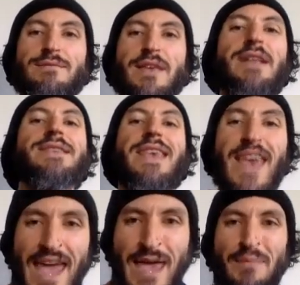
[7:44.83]
It's
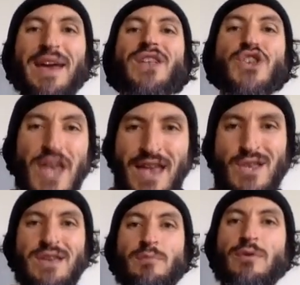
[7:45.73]
game
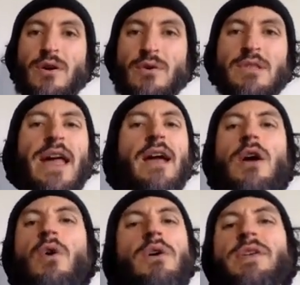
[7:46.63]
changing, bro. Let
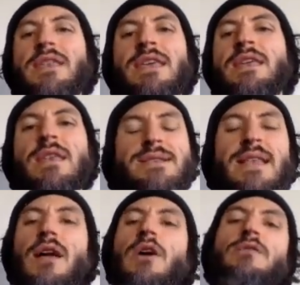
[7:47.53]
go of the neediness.
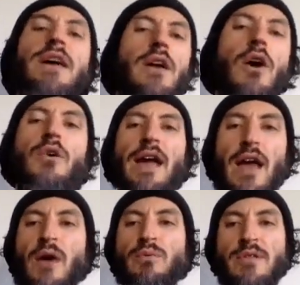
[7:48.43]
Let go. Like,
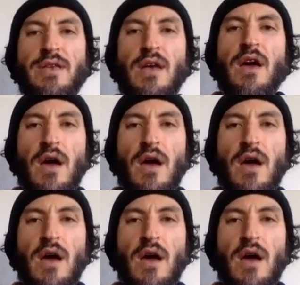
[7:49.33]
I really